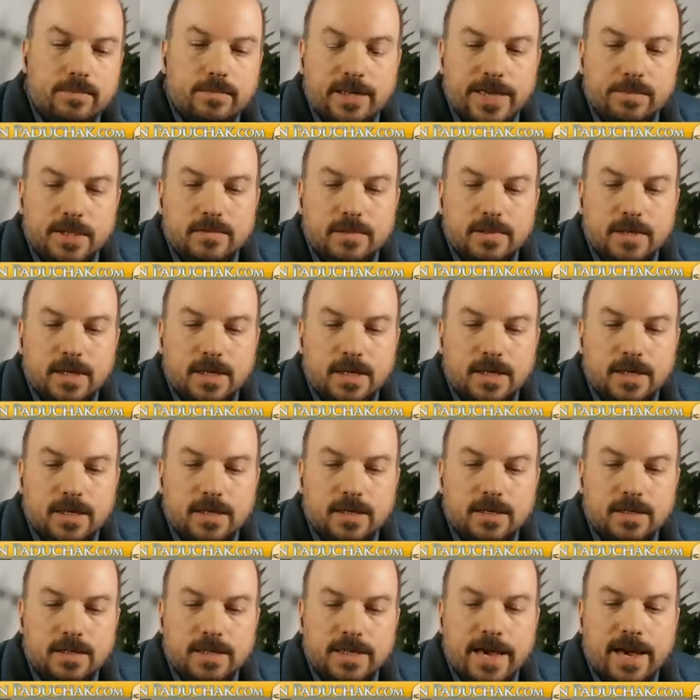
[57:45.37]
and
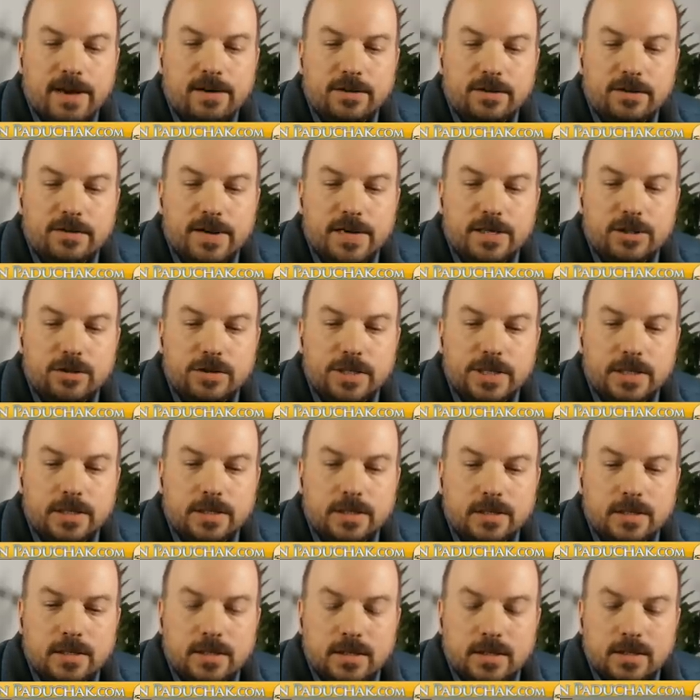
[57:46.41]

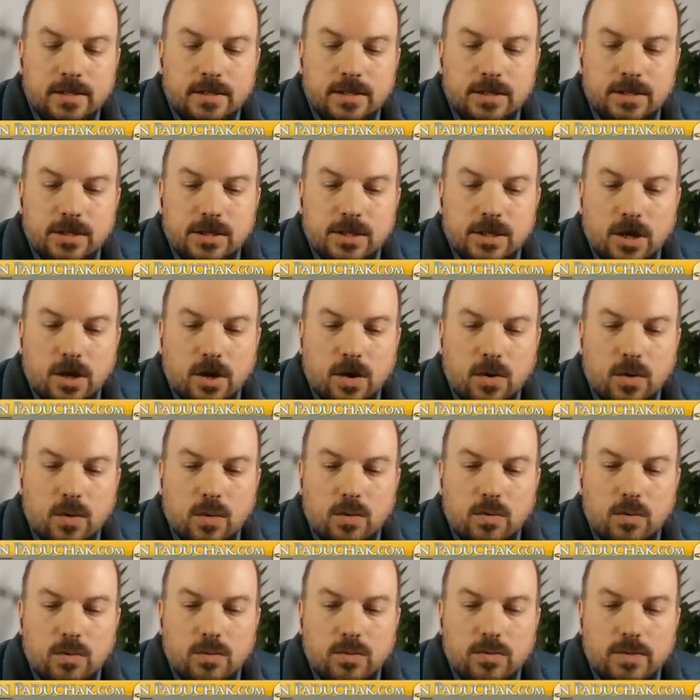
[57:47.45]
calendar entry.
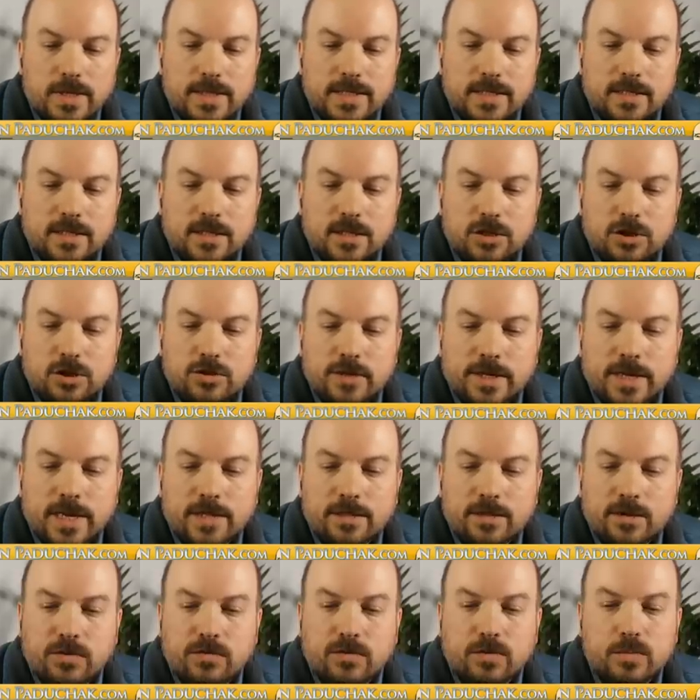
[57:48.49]
So
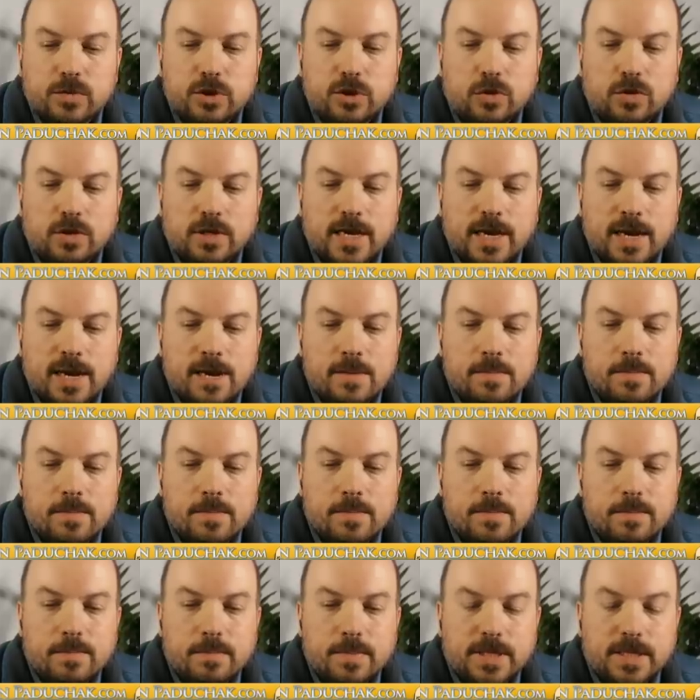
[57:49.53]
that's a little trick I
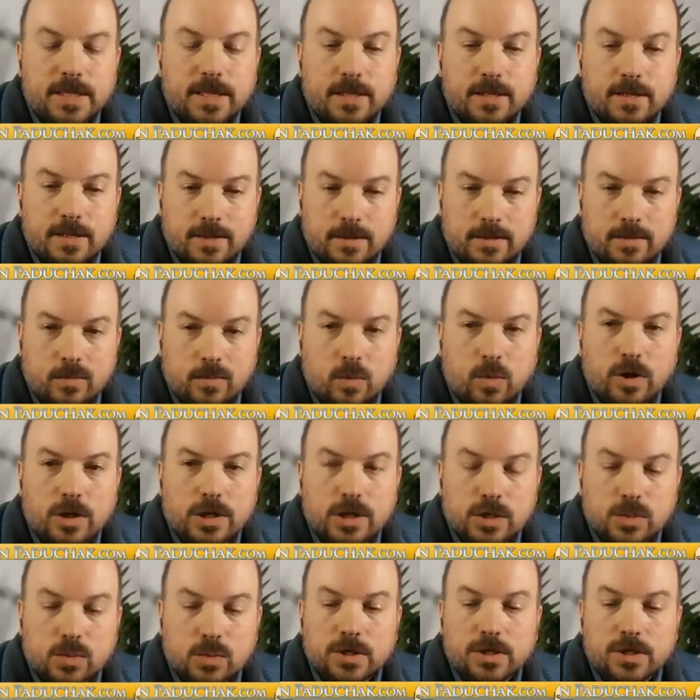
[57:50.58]
learned from Joel Comm,
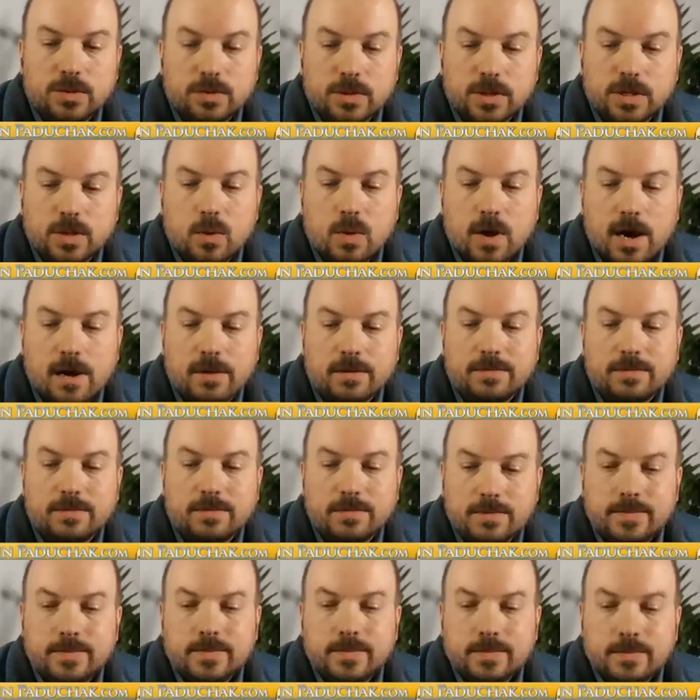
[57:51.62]
but that it
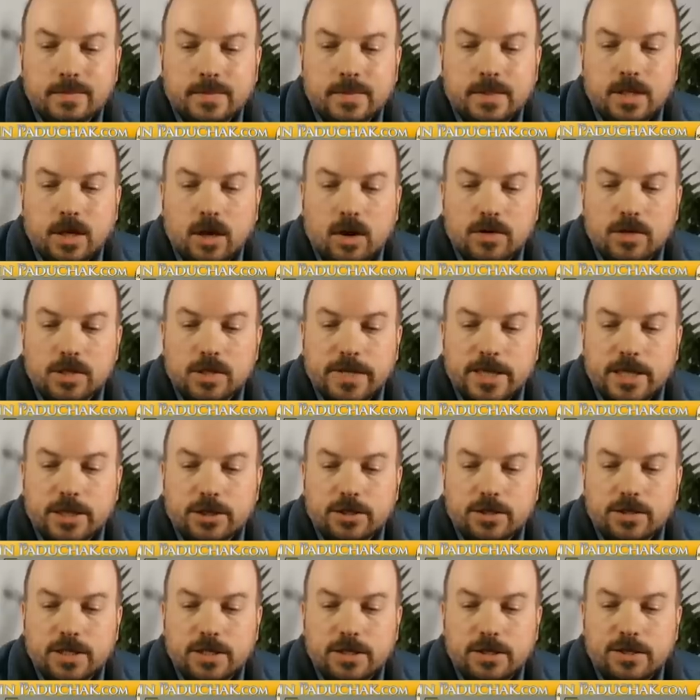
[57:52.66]
works really, really well.
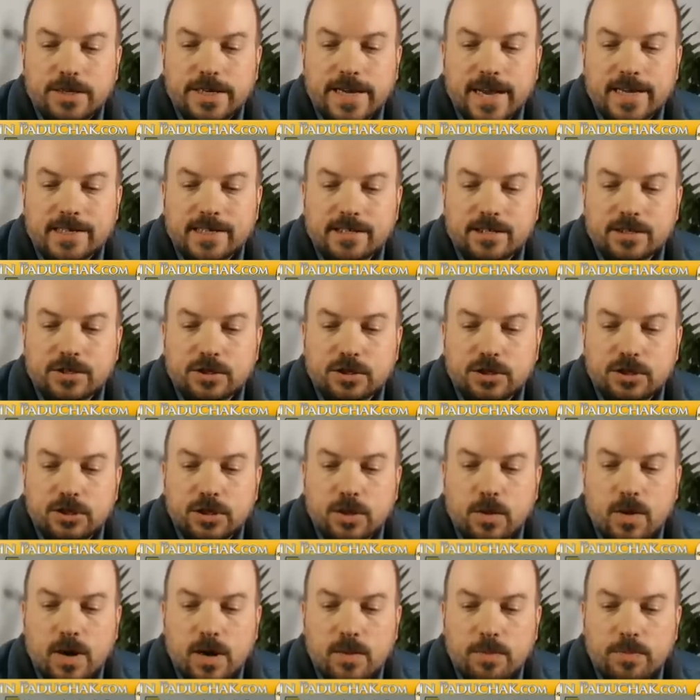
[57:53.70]
You always make
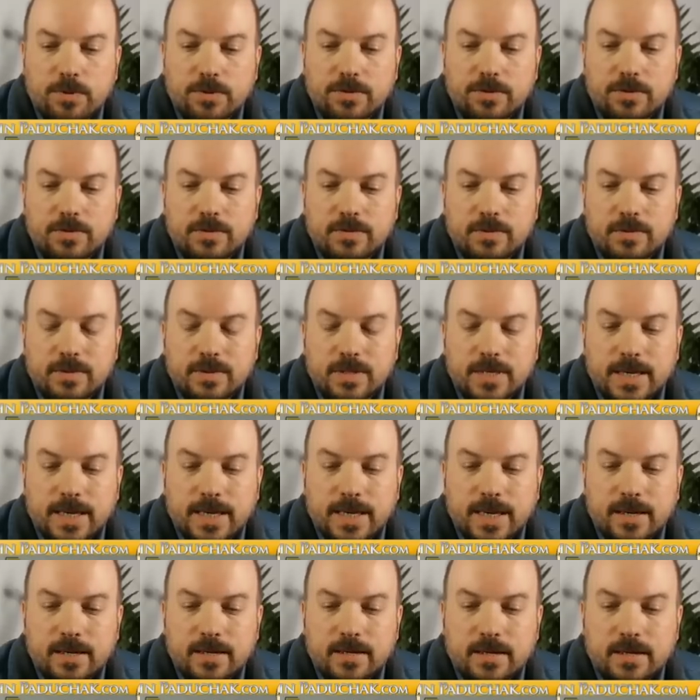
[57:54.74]
sure that your guest is
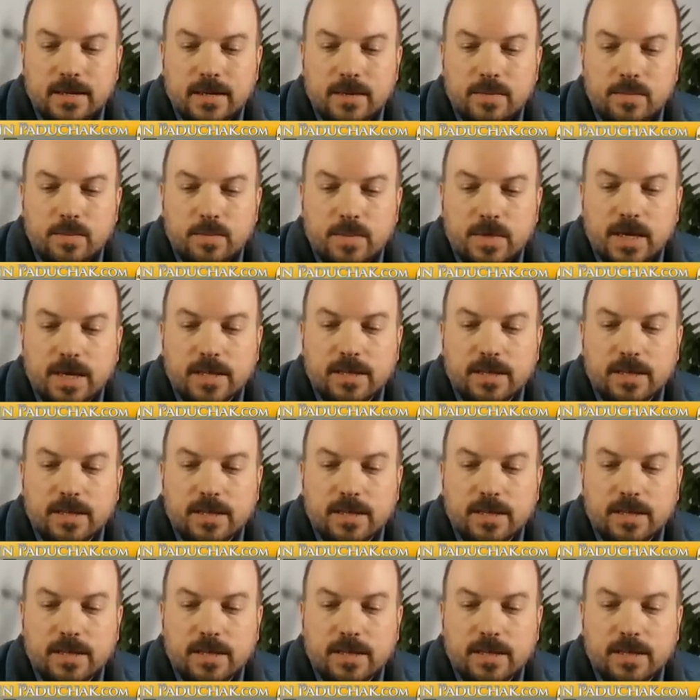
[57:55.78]
going to show up,